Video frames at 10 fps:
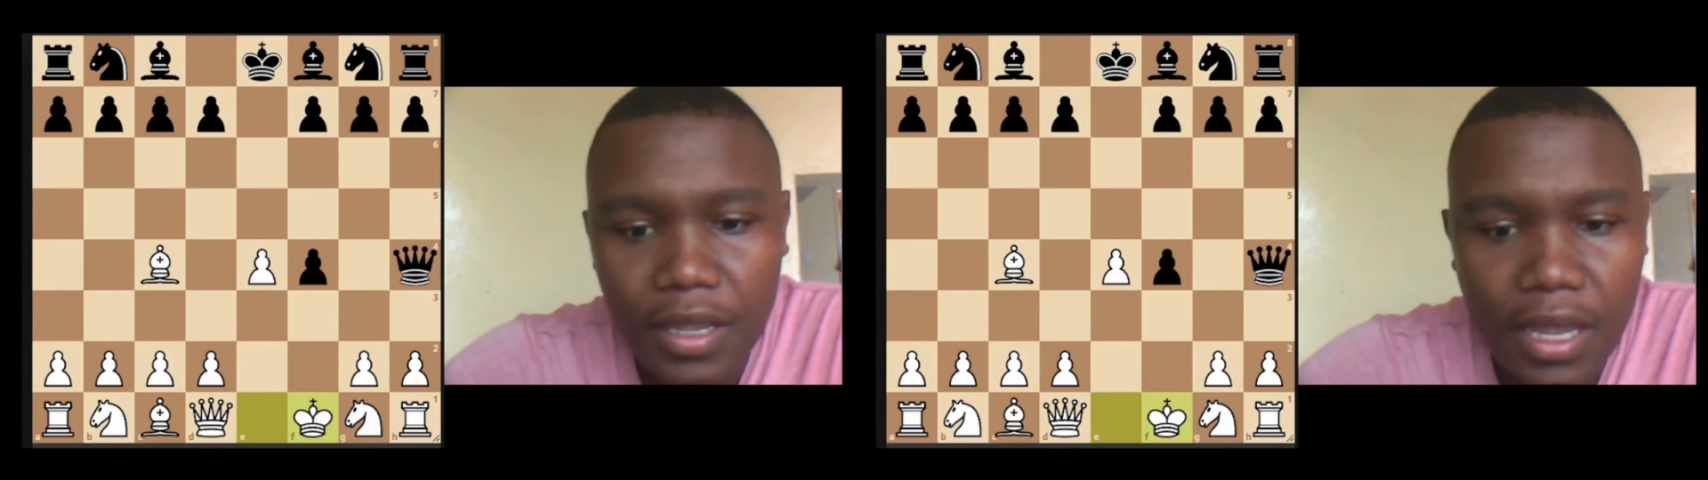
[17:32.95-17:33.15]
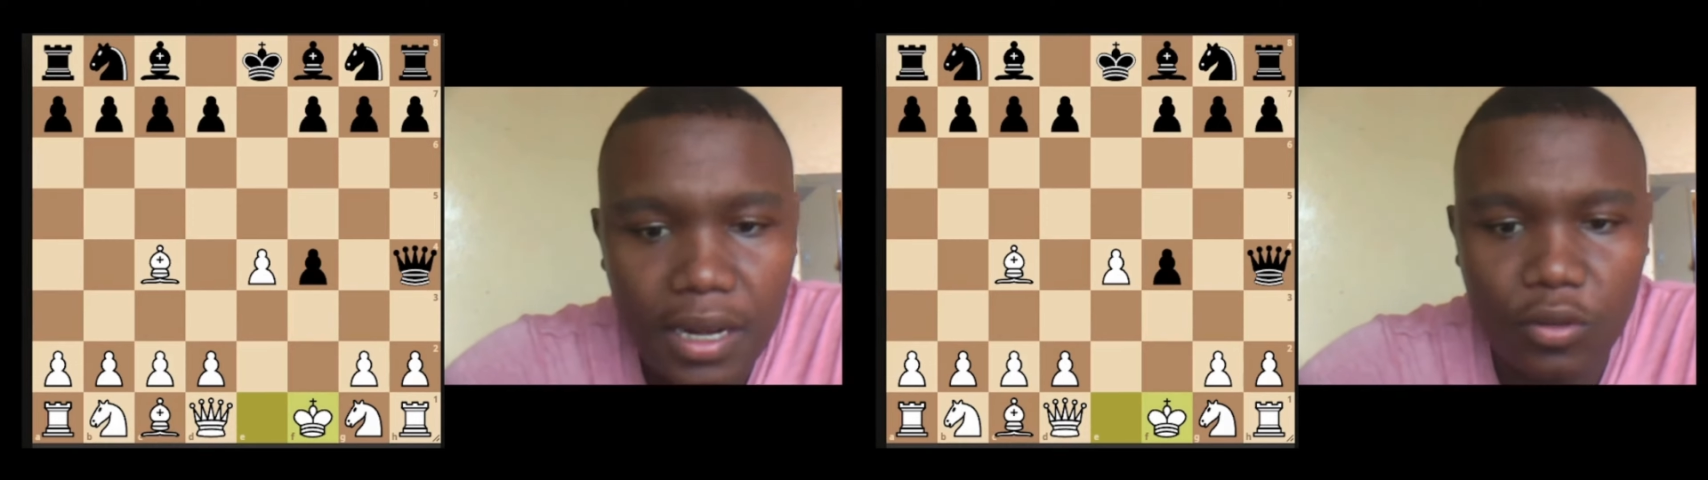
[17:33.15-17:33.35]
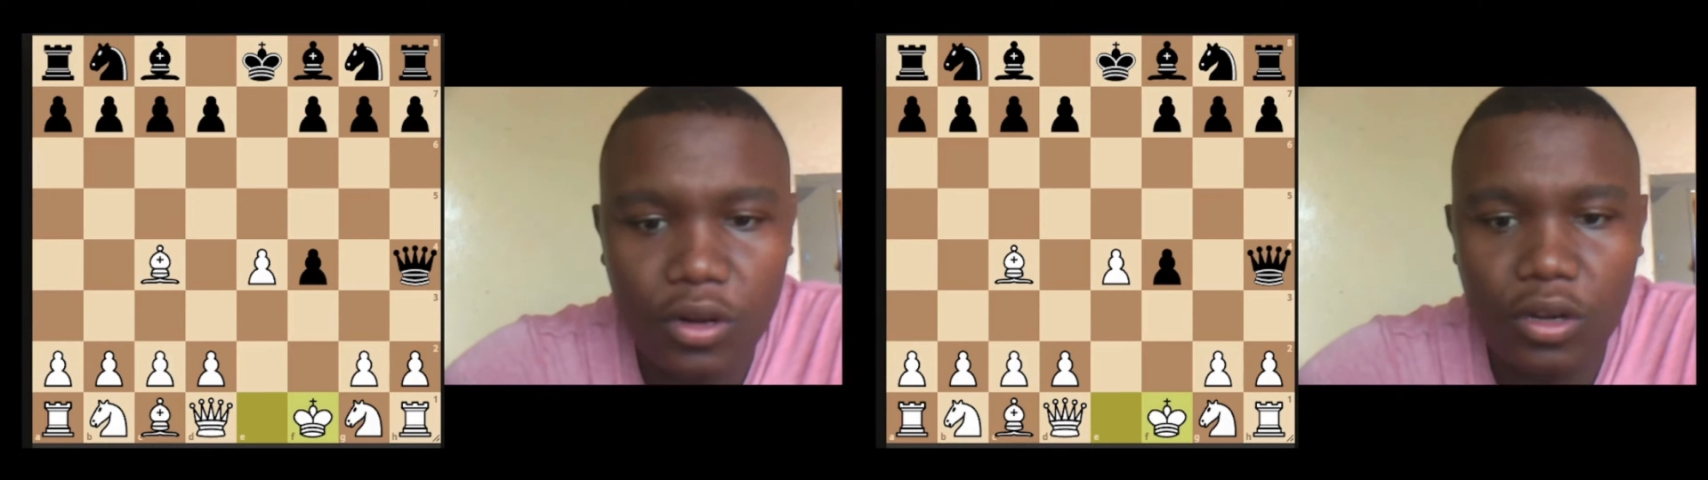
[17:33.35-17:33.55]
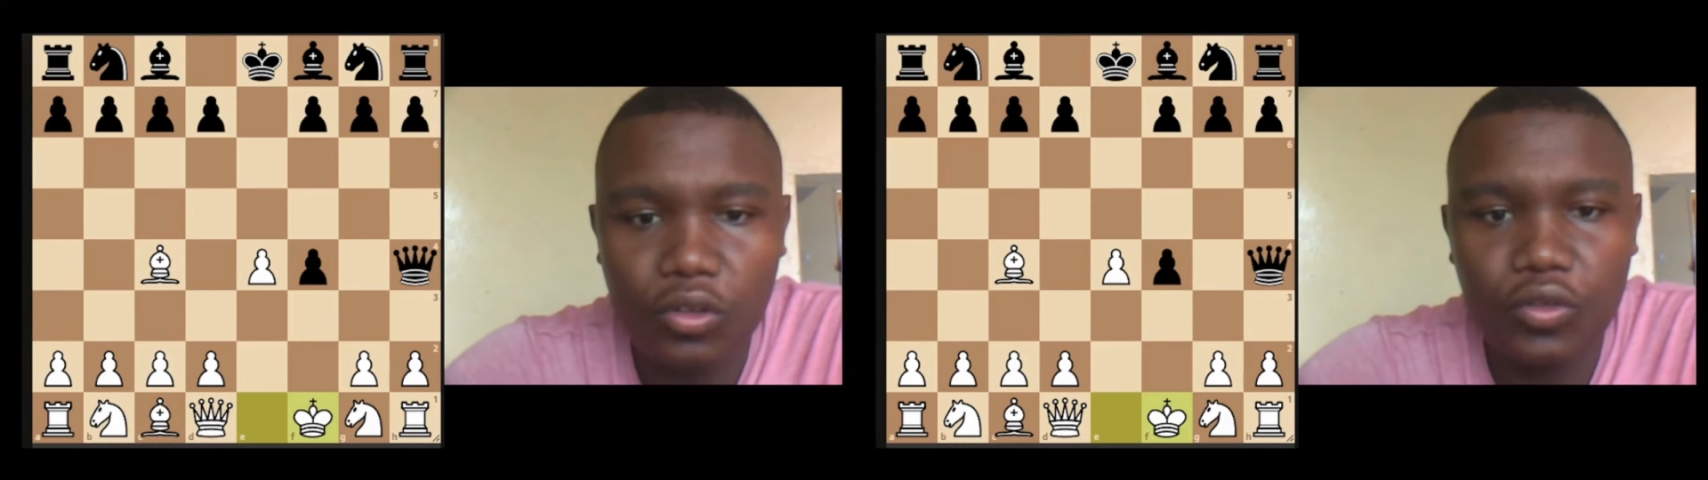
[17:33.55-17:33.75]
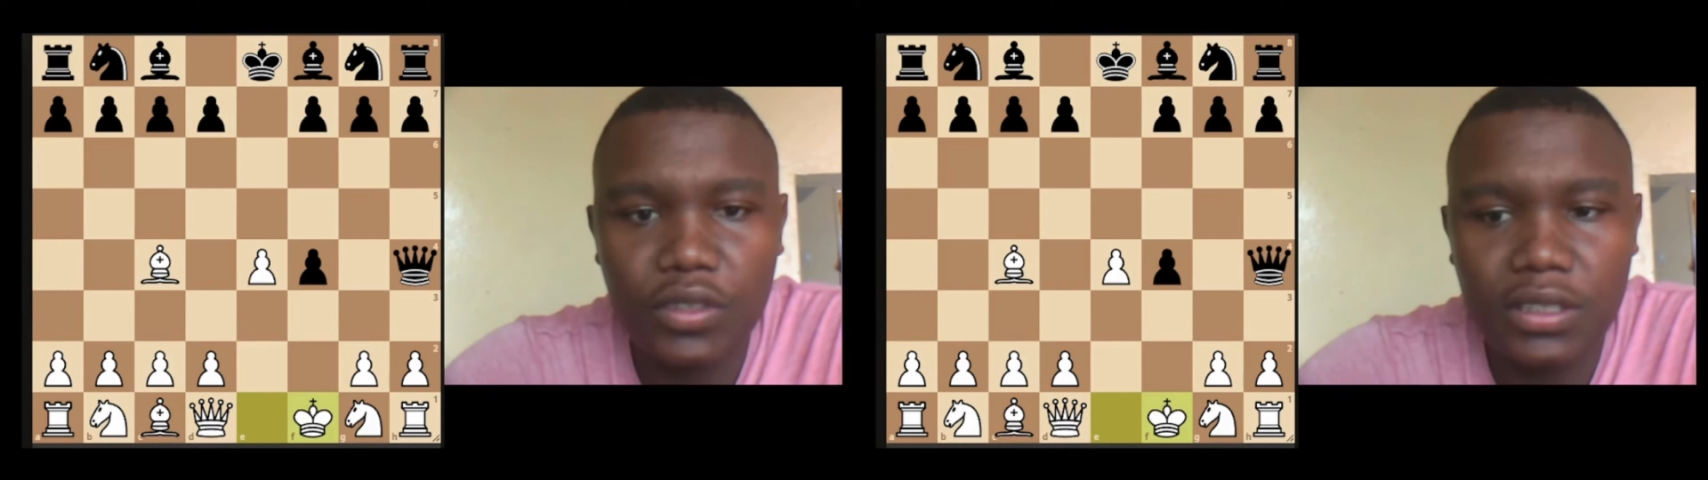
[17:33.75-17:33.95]
and I'm gonna
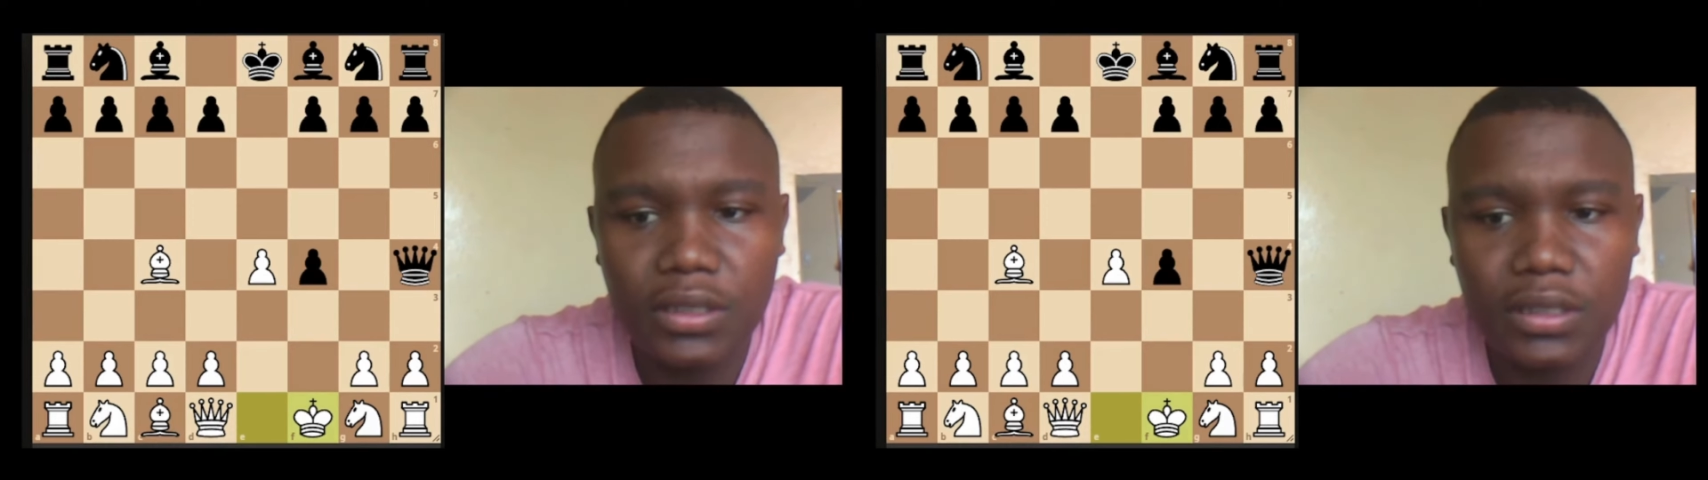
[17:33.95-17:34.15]
lose